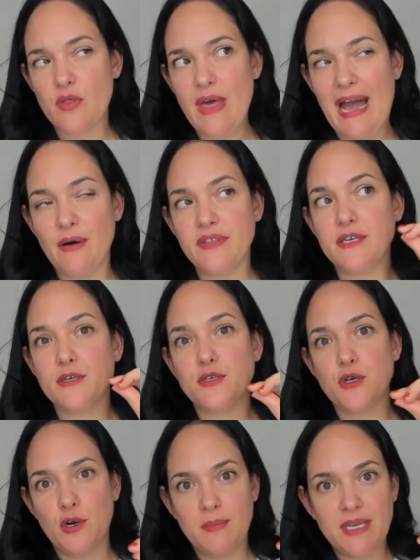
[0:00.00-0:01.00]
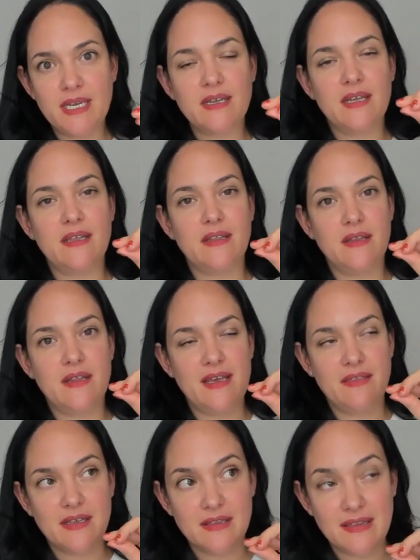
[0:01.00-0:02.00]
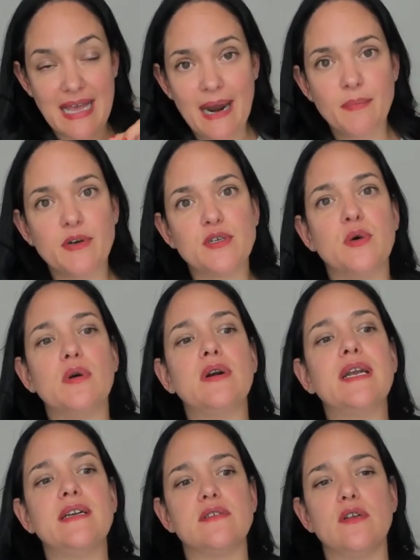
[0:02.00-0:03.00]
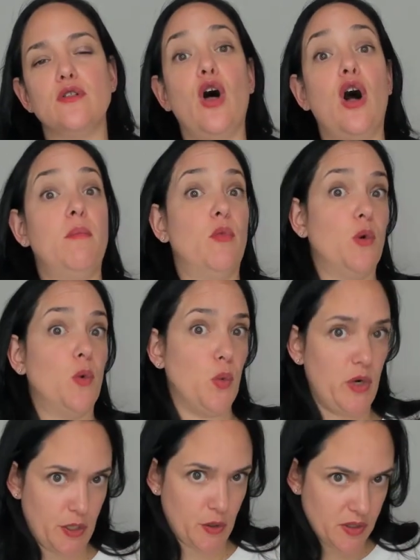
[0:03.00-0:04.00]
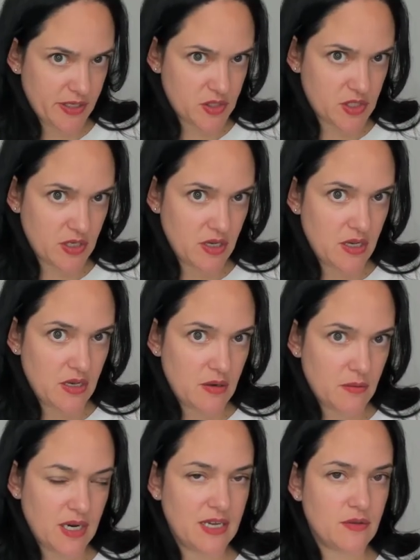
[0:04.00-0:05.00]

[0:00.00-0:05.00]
how they determine it in the laboratory, is a lot more rigorous, right?